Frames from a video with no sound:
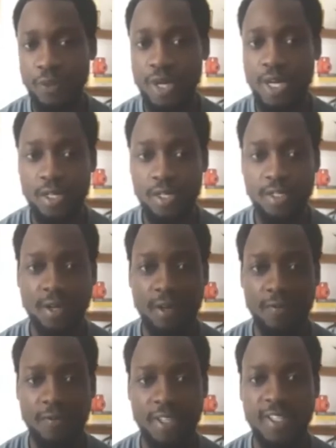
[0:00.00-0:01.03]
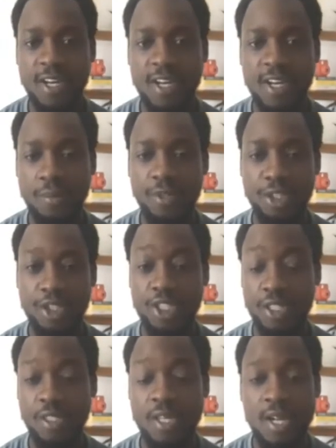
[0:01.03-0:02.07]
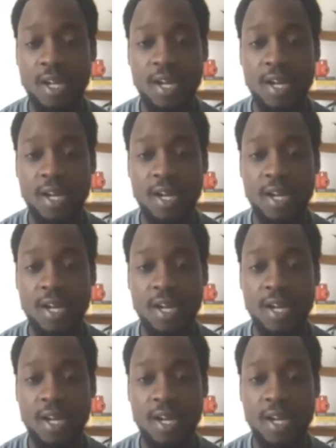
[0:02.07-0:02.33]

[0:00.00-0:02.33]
one of the winners of this competition.